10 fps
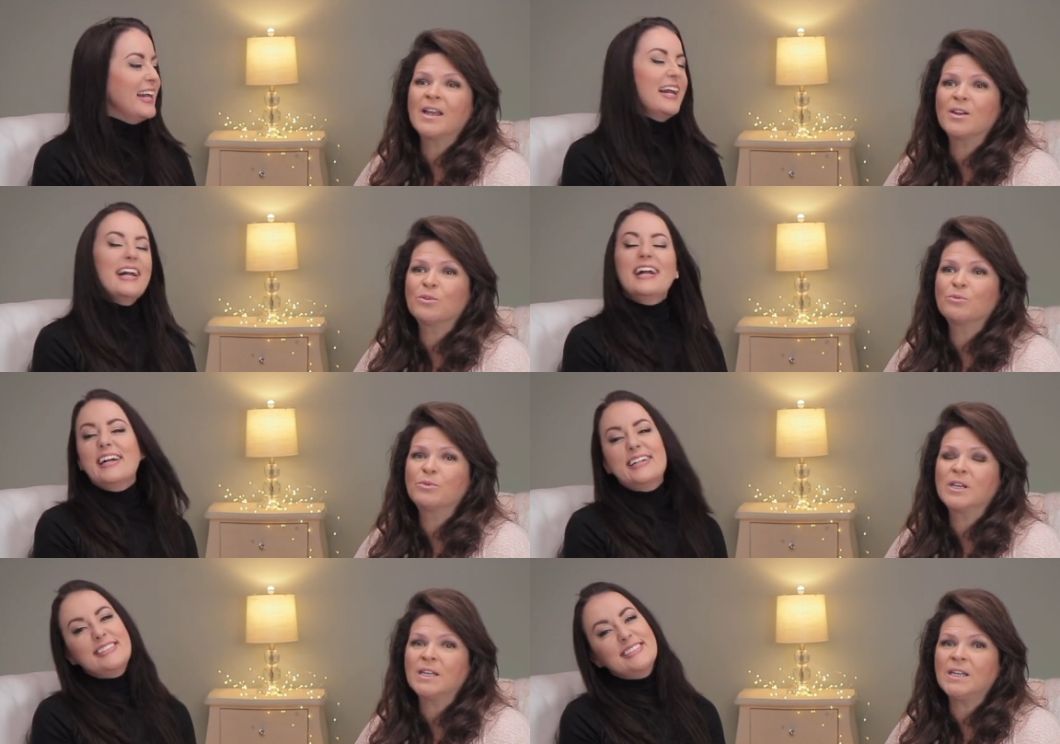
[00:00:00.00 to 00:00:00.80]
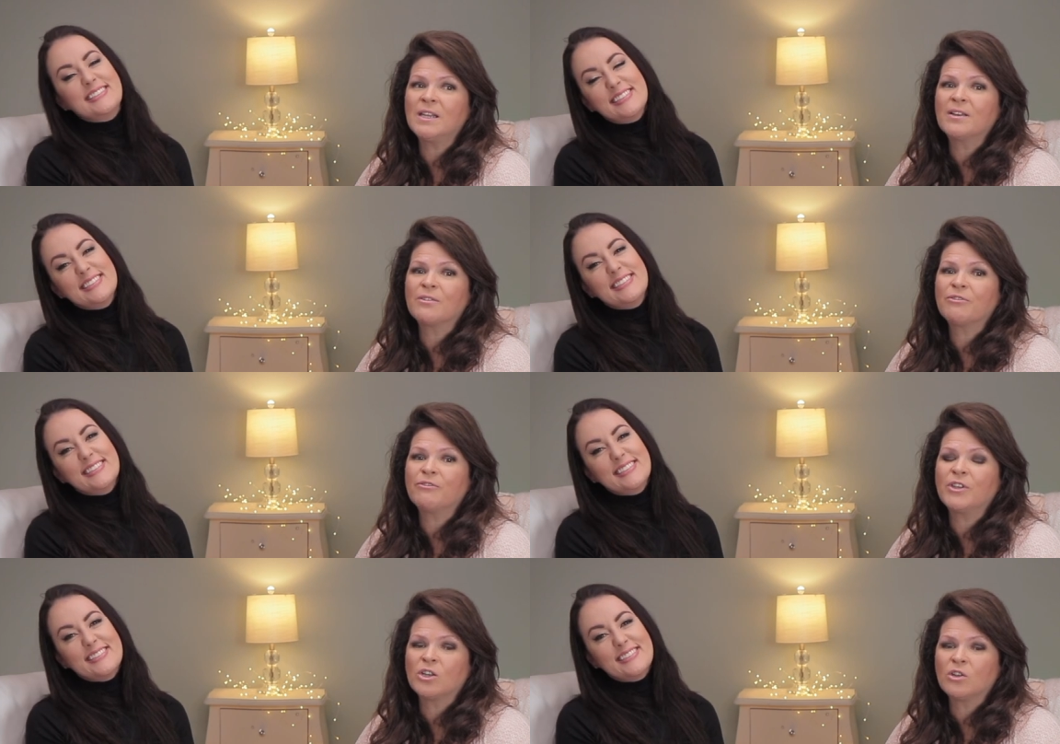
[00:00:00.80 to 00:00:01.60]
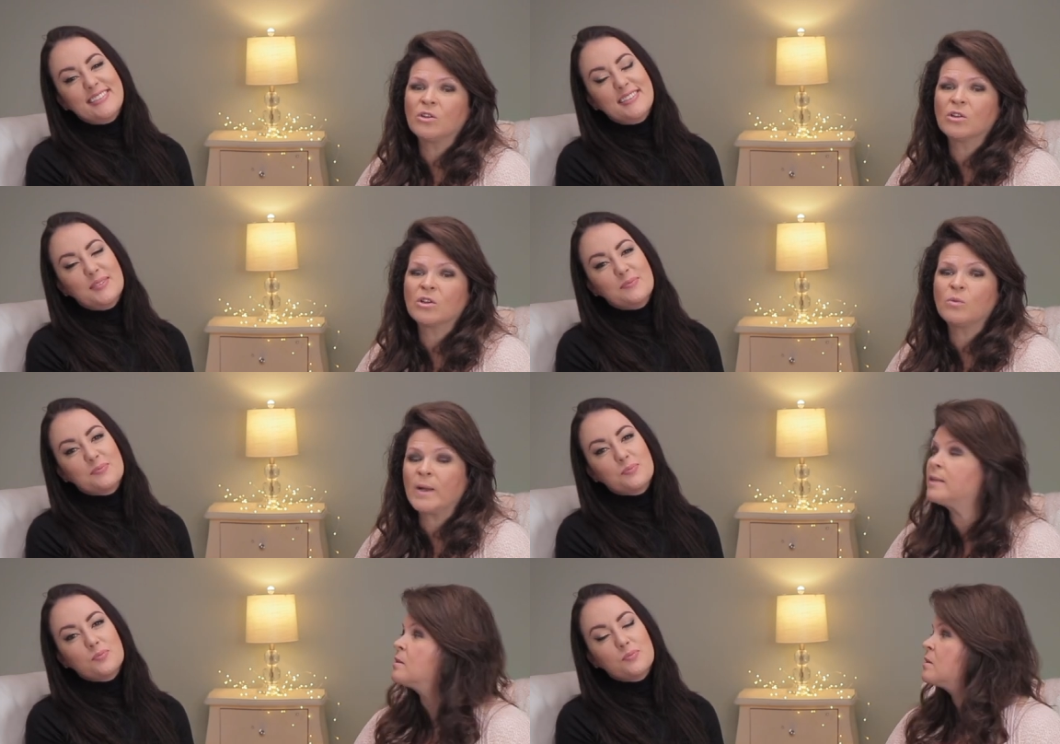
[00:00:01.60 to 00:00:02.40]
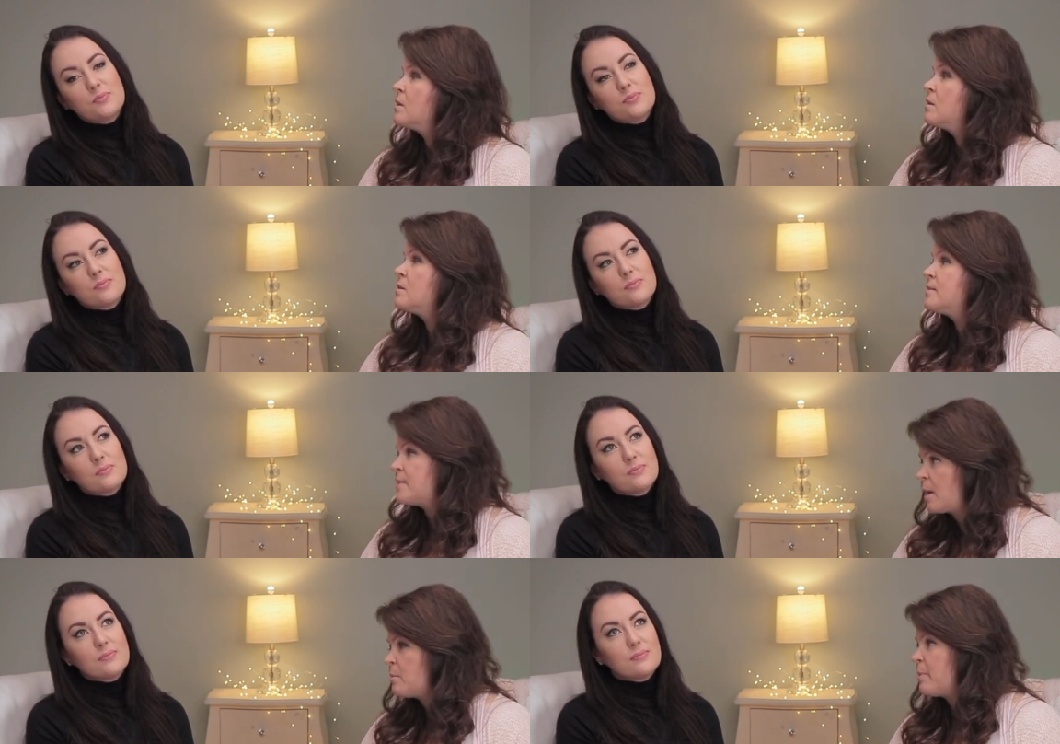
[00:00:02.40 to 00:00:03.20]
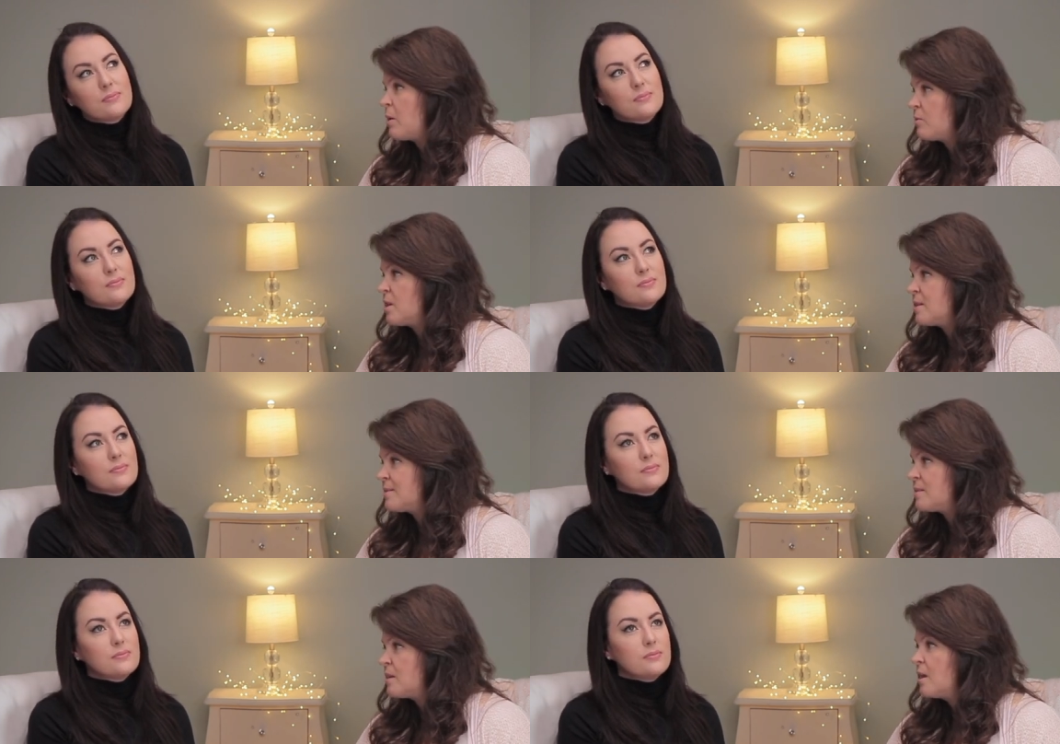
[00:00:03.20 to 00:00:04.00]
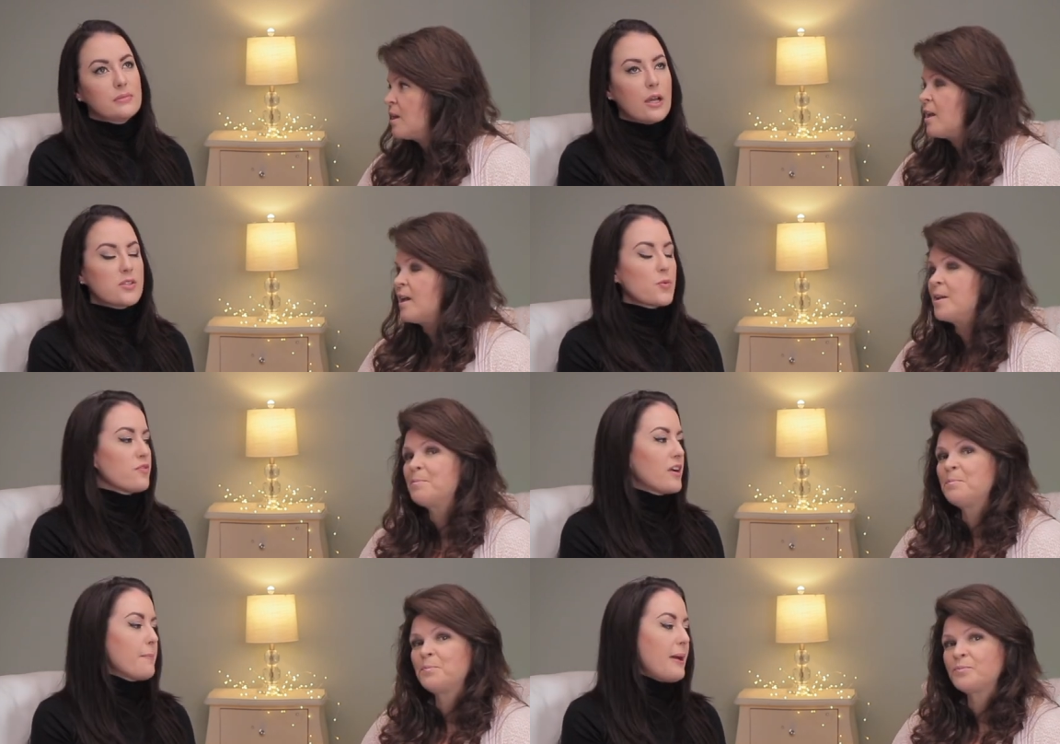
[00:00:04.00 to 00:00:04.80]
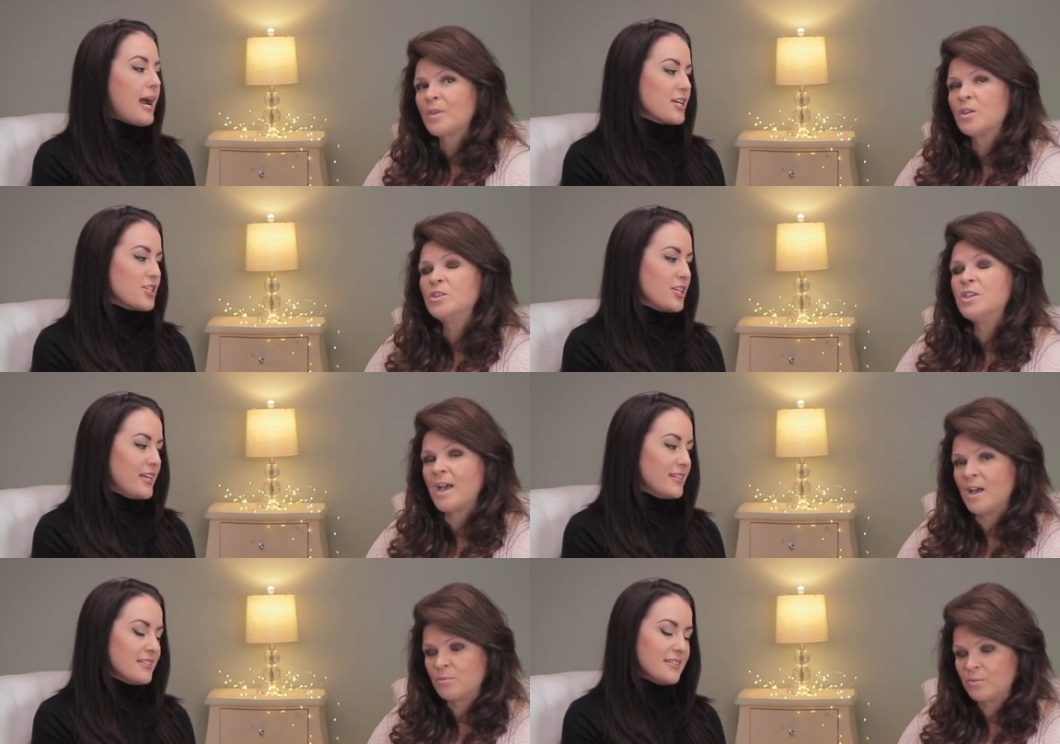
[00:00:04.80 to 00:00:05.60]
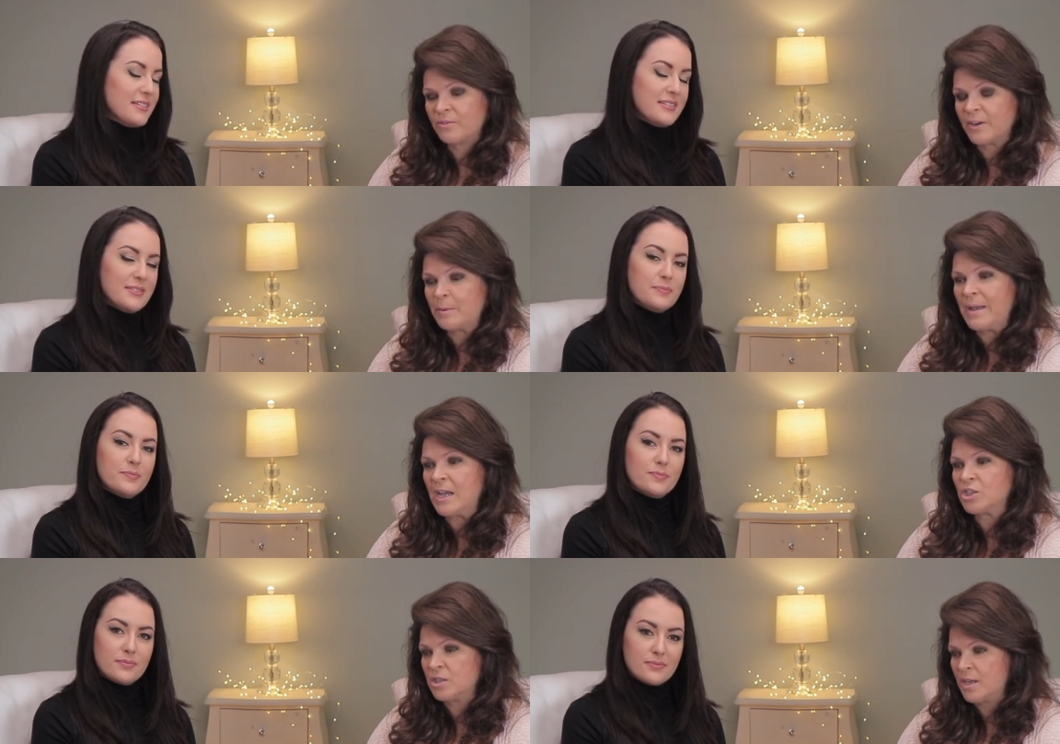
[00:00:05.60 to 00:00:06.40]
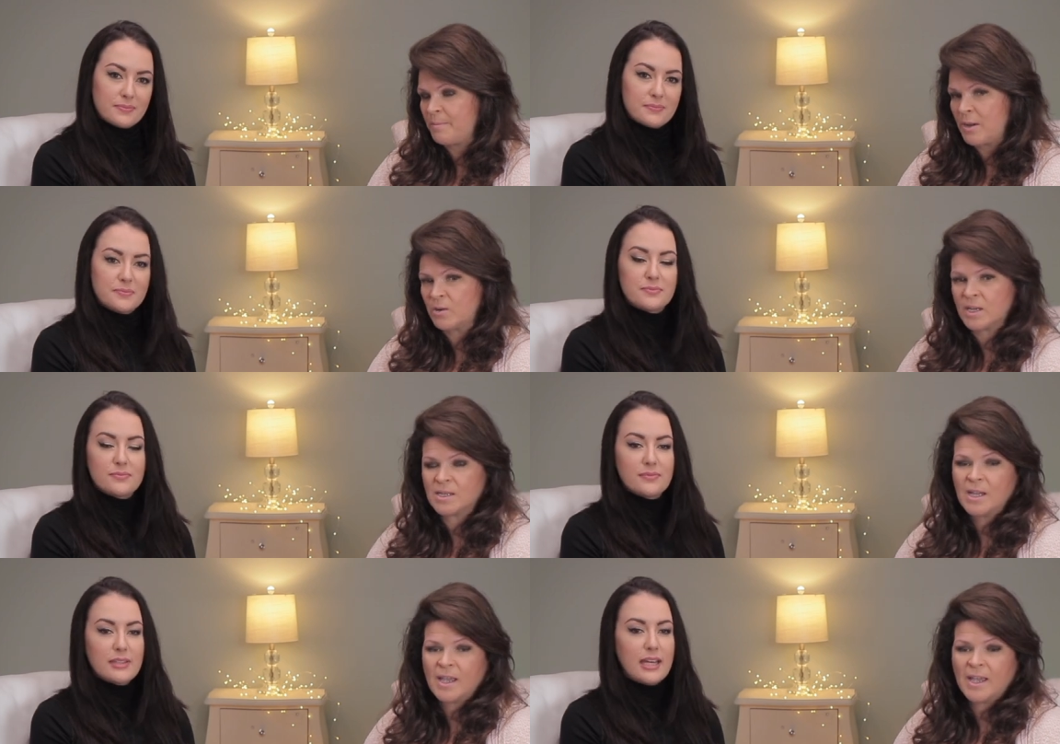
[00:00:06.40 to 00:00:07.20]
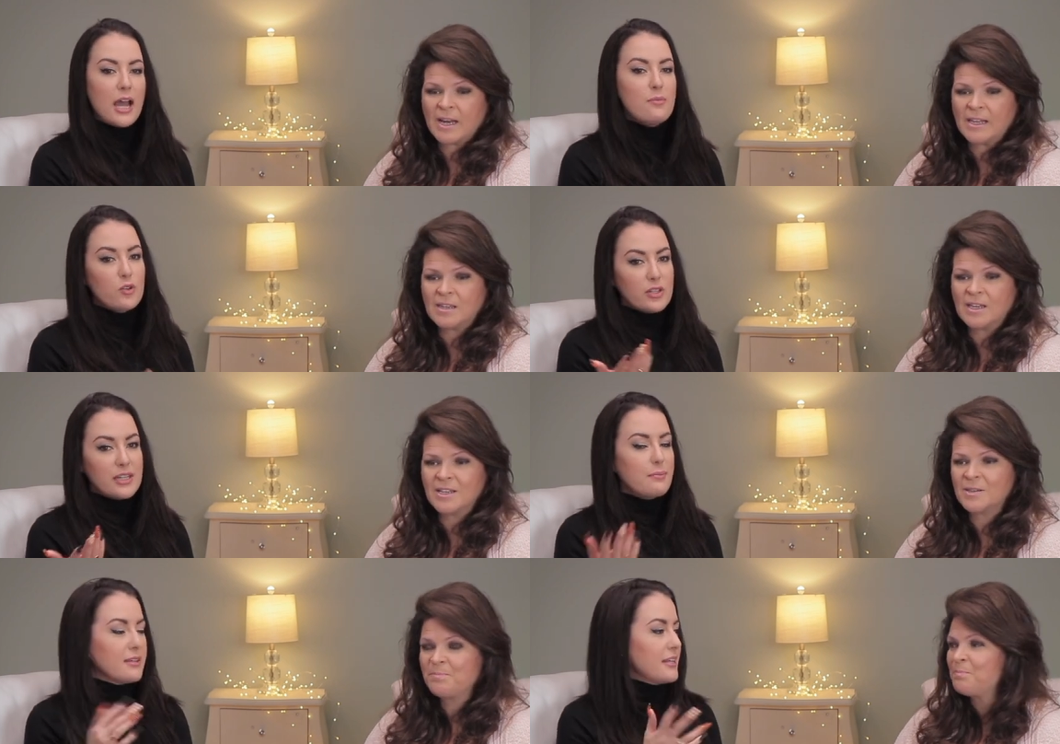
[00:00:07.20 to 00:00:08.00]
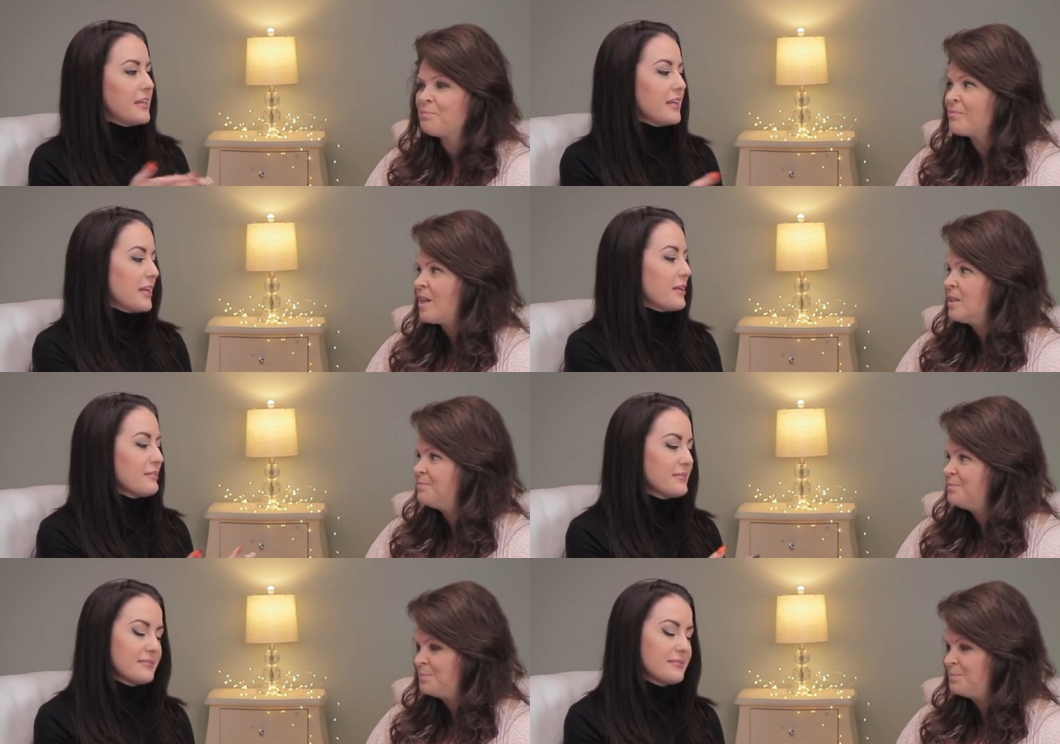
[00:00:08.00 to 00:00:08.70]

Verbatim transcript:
Speaker 1: I really feel quite the same about this.
Speaker 2: Yes, we're very passionate. Yeah,
Speaker 1: we're very passionate about it. And, and I'm think, really
Speaker 2: opinionated.